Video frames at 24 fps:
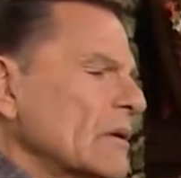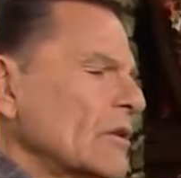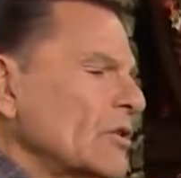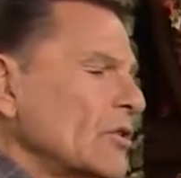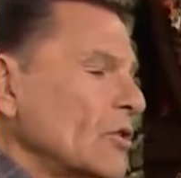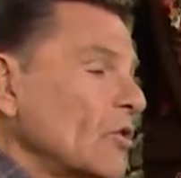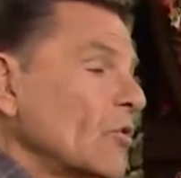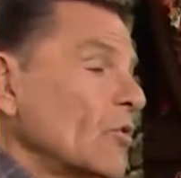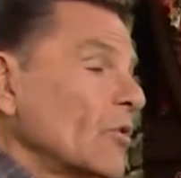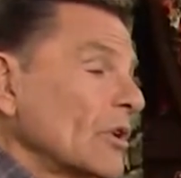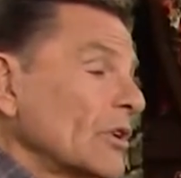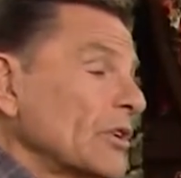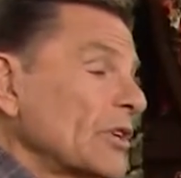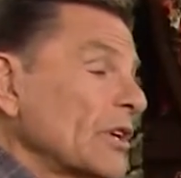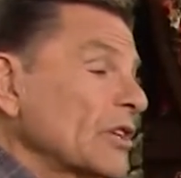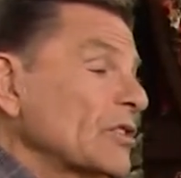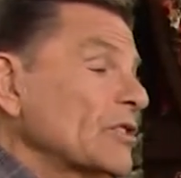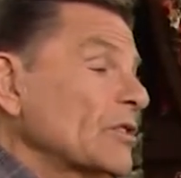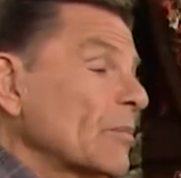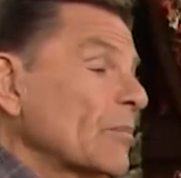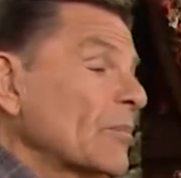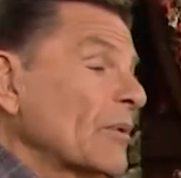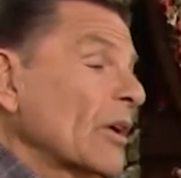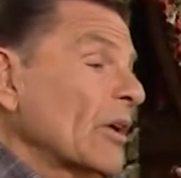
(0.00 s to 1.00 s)
You will
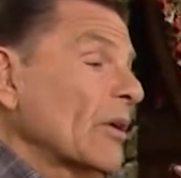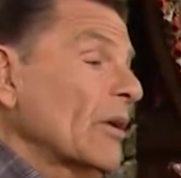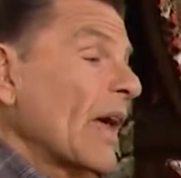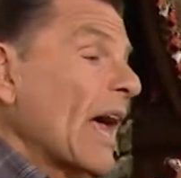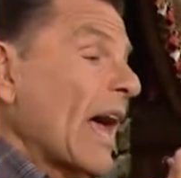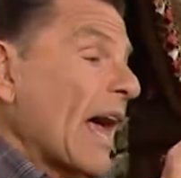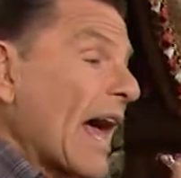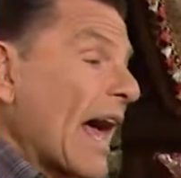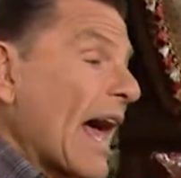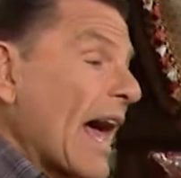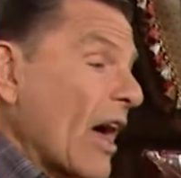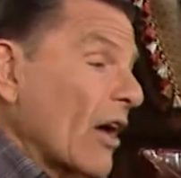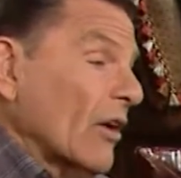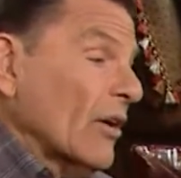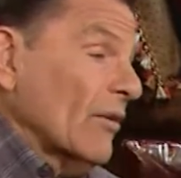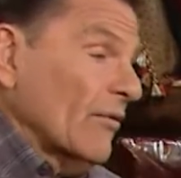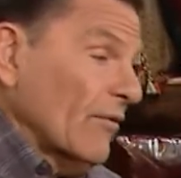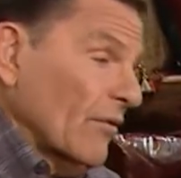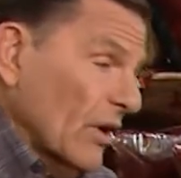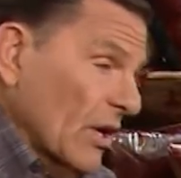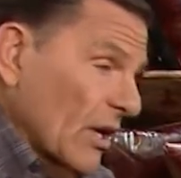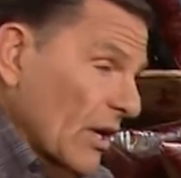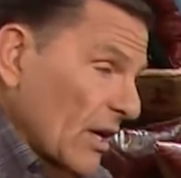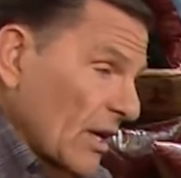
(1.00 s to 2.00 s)
discipline out
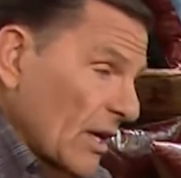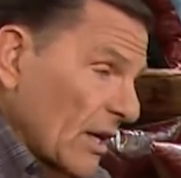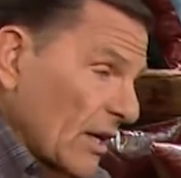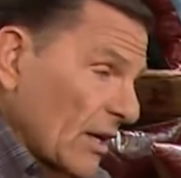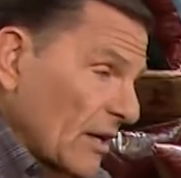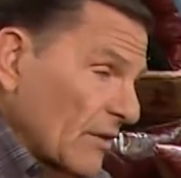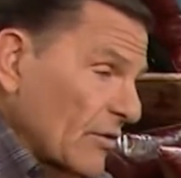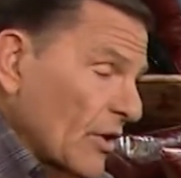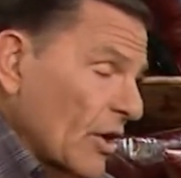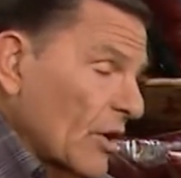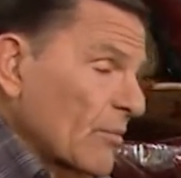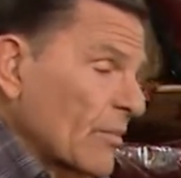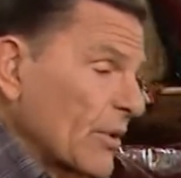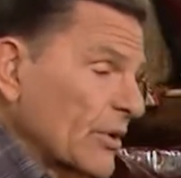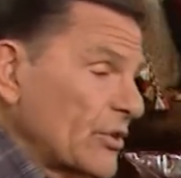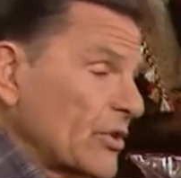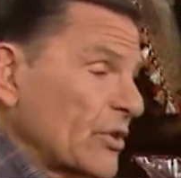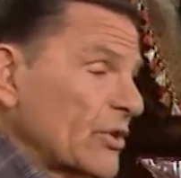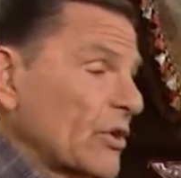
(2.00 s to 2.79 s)
of love, but right.